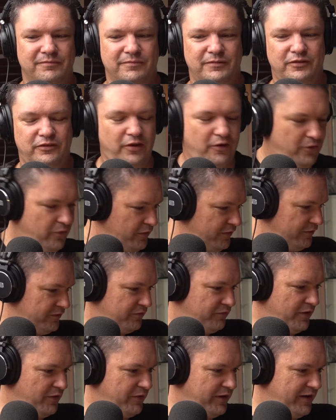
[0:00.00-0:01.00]
Turns
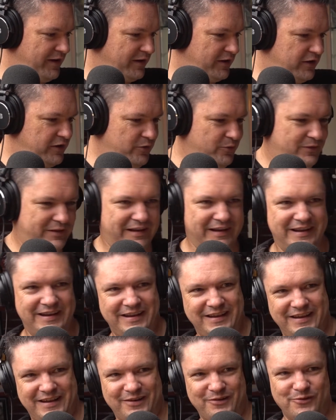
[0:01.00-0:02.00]
very
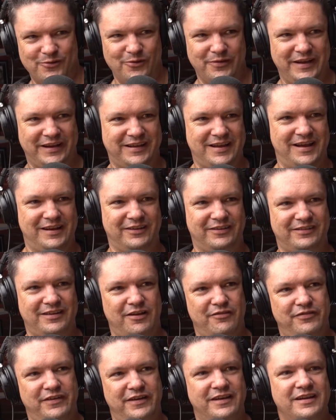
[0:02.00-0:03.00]
acutely and all that kind of
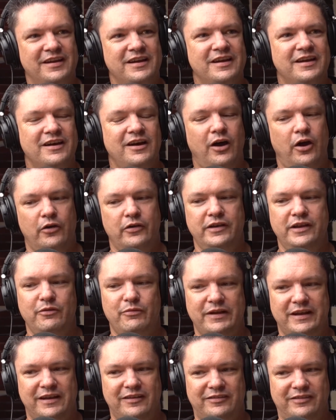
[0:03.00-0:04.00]
stuff. And only
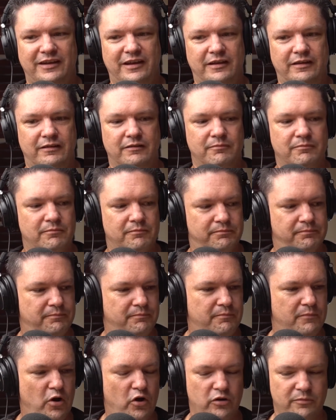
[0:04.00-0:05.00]
when he's in
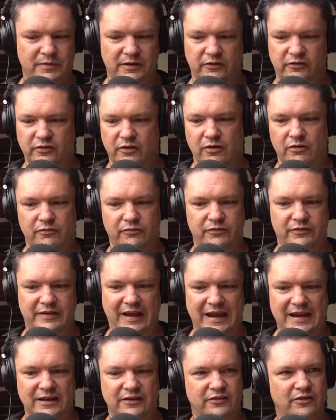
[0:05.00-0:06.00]
moments of
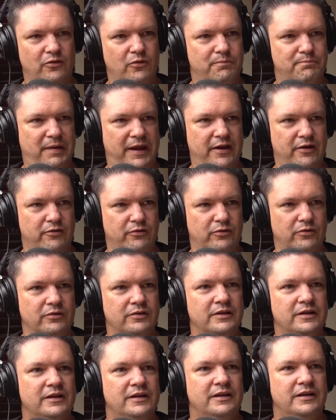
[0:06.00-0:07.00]
danger or peril,
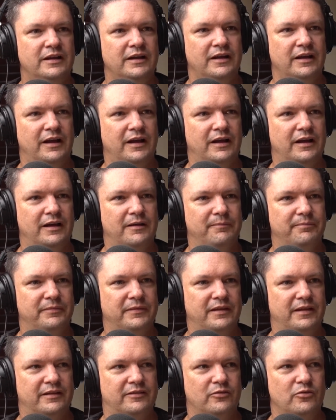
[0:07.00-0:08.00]

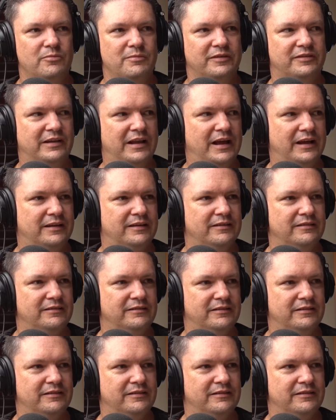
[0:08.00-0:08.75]
it's almost like